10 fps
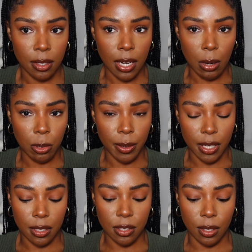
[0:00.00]
Now we're ready
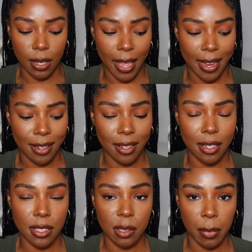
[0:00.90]
to start adding in
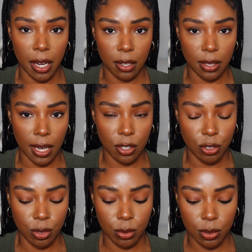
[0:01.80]
some hair-like
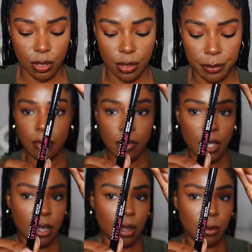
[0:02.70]
strokes.
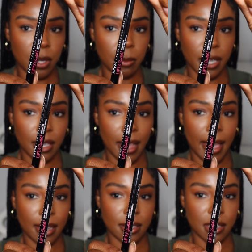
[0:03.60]
When I'm ready to
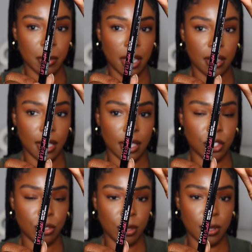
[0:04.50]
add in some hair-like
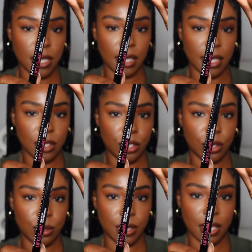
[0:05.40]
strokes, I like to
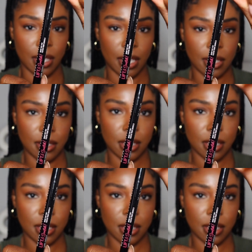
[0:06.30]
use the NYX